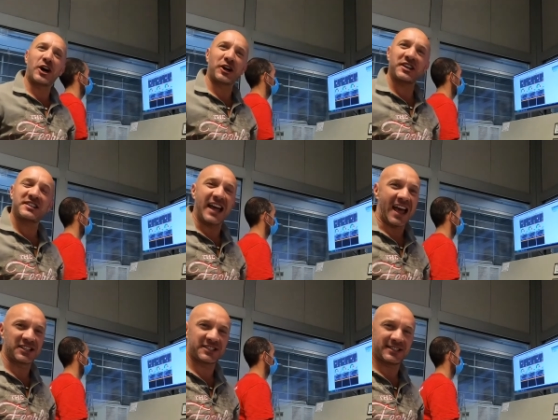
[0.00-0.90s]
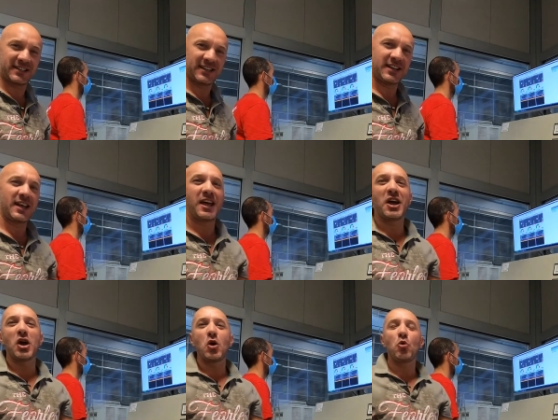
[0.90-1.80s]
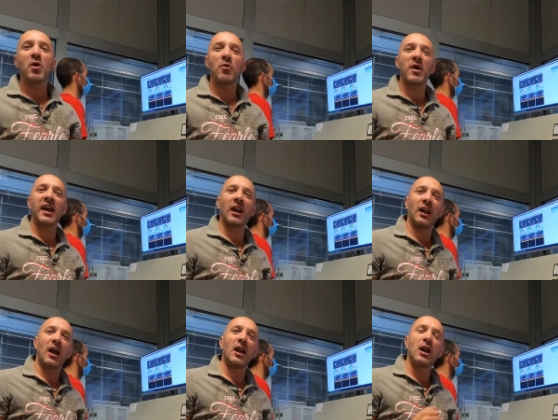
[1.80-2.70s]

start the test. We will